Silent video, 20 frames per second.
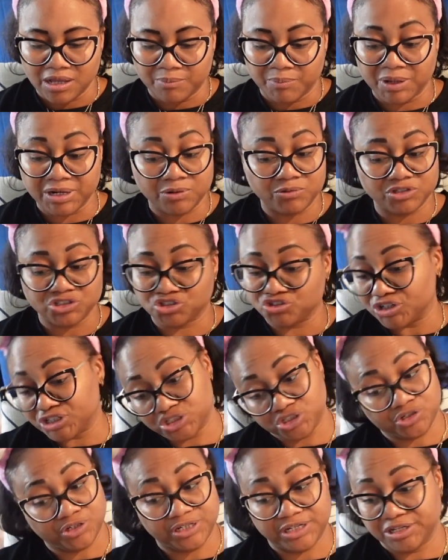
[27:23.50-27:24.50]
But it was
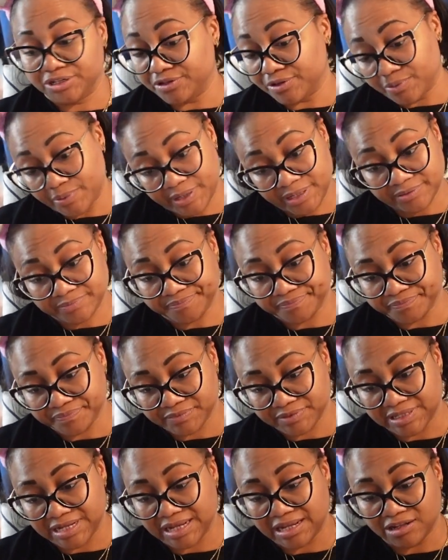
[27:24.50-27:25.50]
stretch good either way.
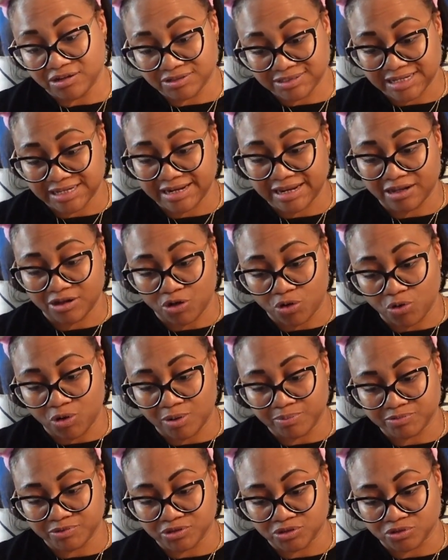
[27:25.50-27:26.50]
They, it looks like they go
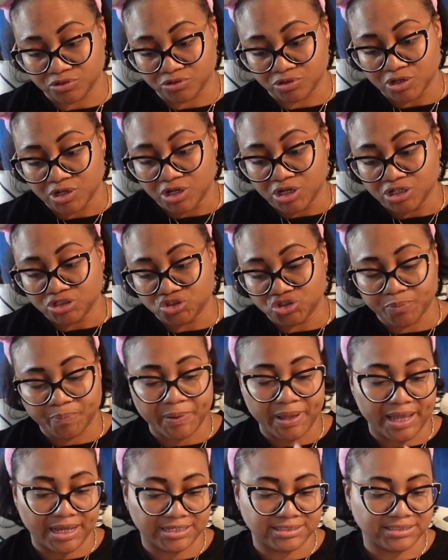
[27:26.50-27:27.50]
up to triple
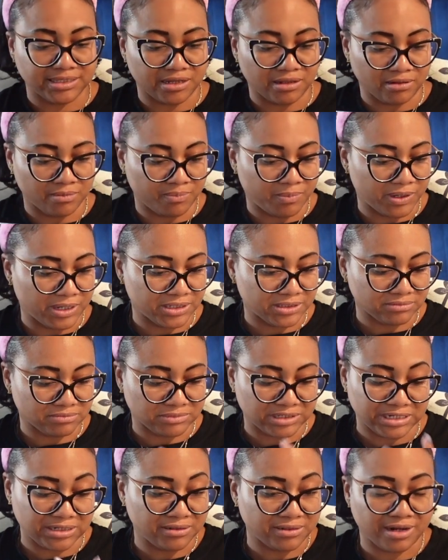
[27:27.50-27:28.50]
XL, but
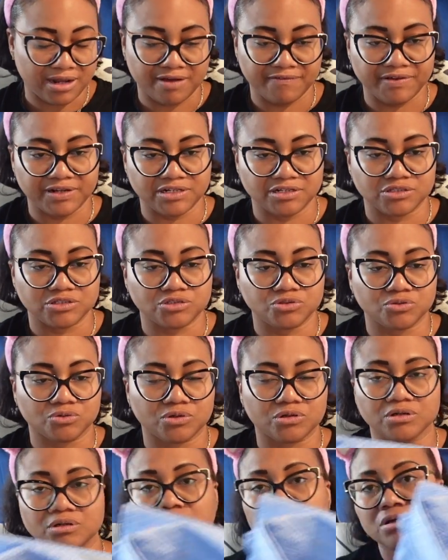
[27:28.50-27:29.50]
they didn't have any
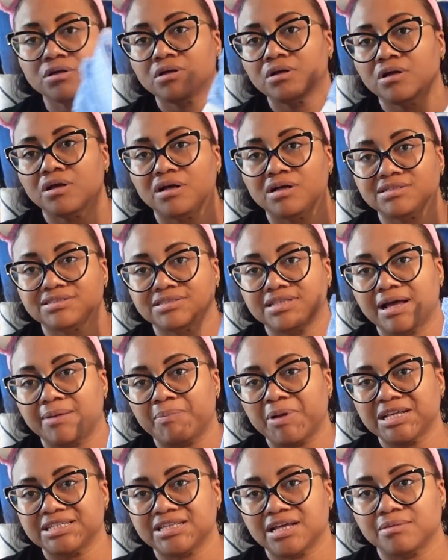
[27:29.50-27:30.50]
store. That
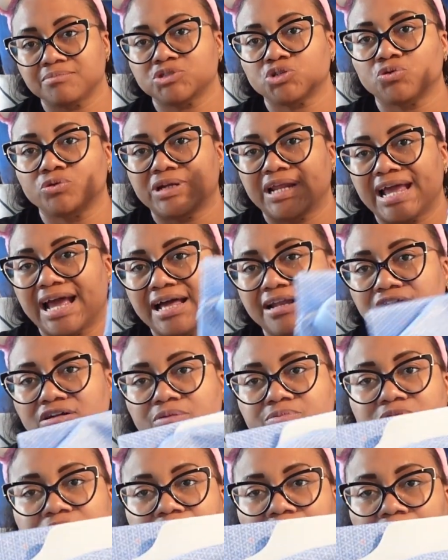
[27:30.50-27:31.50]
my Sam's only had it
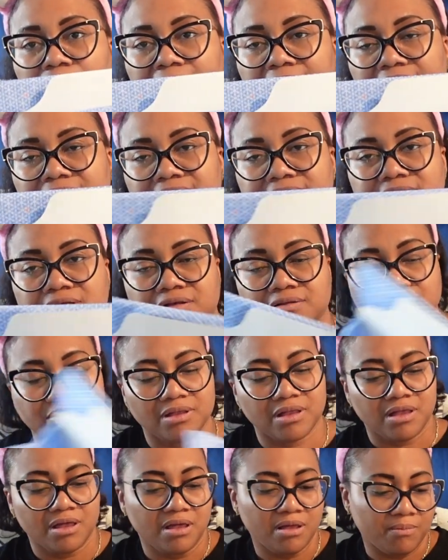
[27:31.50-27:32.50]
up to double XL.
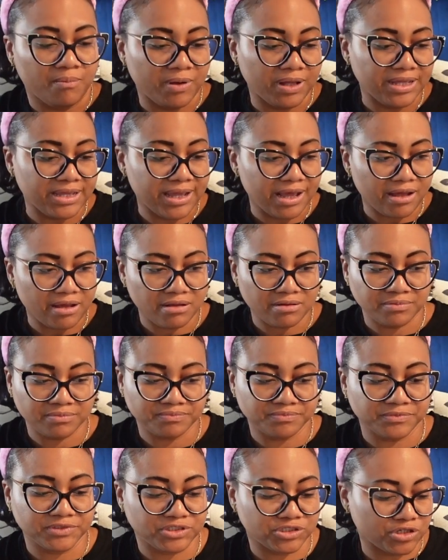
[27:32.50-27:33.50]
But yeah,
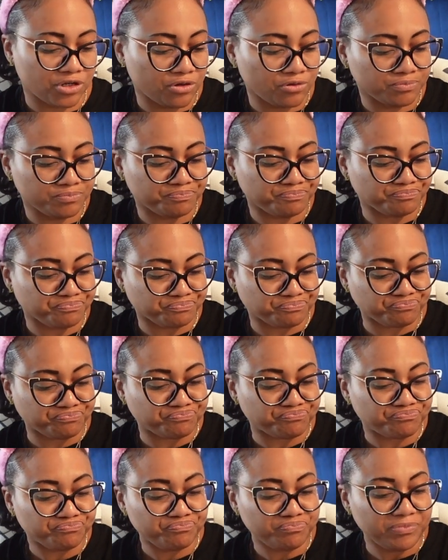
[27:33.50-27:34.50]
so
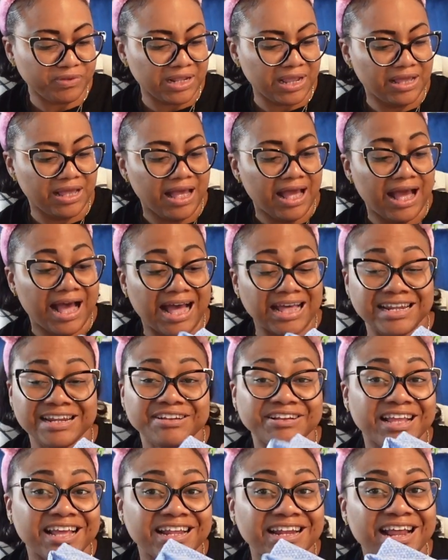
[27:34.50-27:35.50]
I
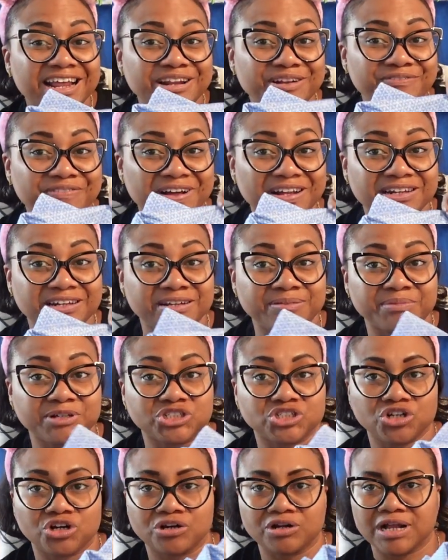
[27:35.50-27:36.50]
did get end up finding him a
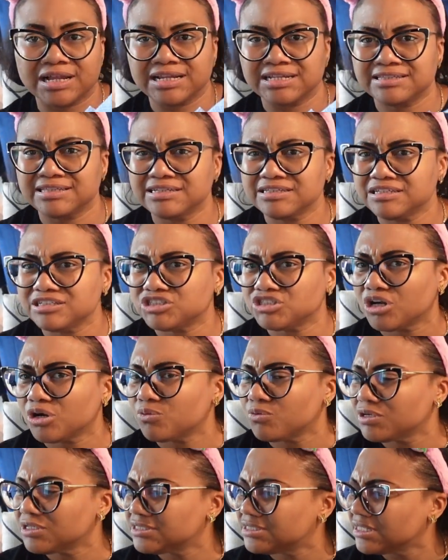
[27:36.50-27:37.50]
shirt, and I think this shirt
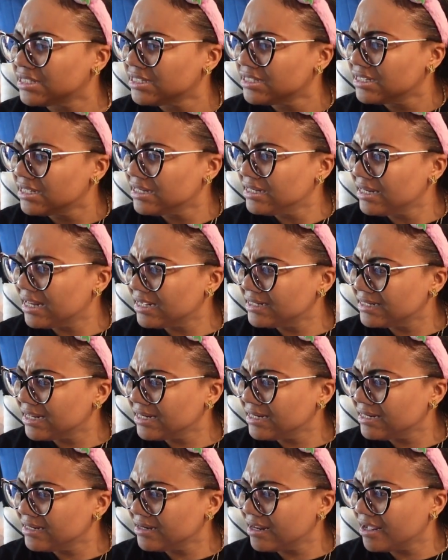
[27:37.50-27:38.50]
was
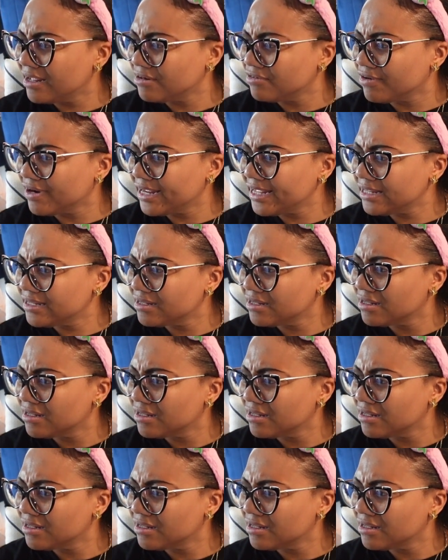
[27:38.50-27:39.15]
$9.99, right?